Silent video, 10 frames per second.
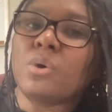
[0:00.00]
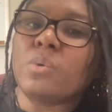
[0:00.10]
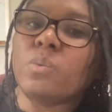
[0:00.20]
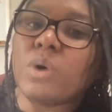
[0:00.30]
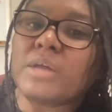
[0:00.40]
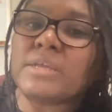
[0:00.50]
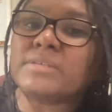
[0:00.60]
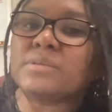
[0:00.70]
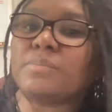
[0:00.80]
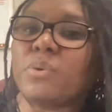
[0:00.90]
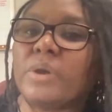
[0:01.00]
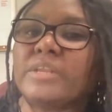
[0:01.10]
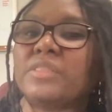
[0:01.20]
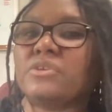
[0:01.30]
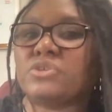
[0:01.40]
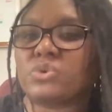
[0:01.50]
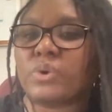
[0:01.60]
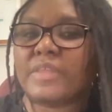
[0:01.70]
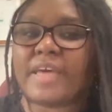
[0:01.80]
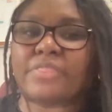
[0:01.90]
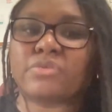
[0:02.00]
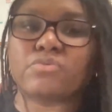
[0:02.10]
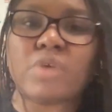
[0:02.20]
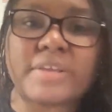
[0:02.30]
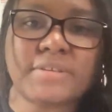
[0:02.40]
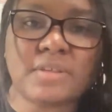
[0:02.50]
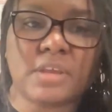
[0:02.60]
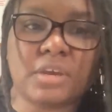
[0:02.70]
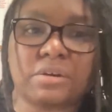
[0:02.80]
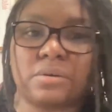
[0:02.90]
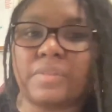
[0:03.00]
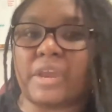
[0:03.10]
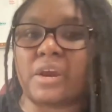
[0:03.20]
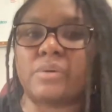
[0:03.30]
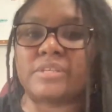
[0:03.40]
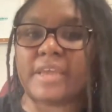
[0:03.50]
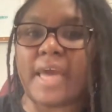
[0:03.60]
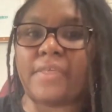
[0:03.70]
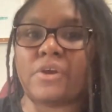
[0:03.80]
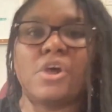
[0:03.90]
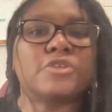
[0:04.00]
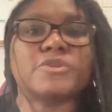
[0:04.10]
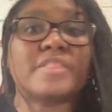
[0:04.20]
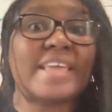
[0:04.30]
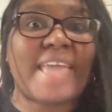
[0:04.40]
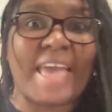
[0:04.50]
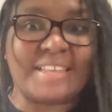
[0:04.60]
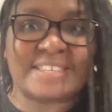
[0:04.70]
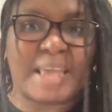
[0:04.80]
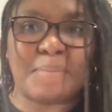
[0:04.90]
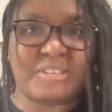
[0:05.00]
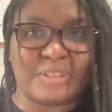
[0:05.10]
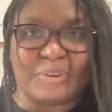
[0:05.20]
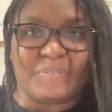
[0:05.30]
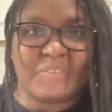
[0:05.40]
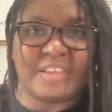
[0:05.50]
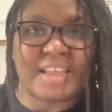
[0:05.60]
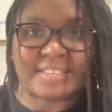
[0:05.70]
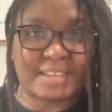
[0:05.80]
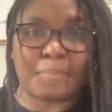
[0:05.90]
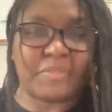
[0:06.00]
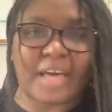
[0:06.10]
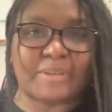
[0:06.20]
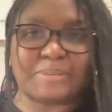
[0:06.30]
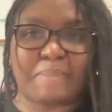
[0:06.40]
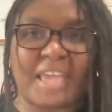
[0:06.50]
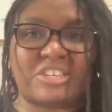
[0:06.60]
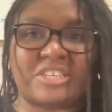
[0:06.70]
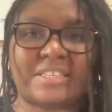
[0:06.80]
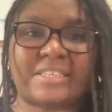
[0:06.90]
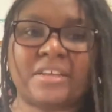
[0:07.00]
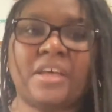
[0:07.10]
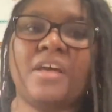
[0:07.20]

What is the point in the story that thrusts the hero and the heroine together so that they can't escape each other for the next couple thousand pages?